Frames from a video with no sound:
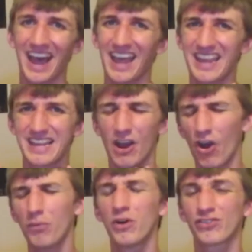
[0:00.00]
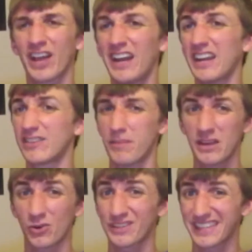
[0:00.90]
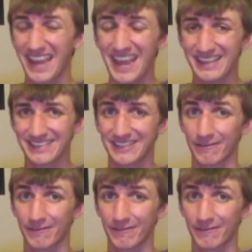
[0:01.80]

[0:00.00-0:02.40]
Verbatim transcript: I almost got a Dementor's Kiss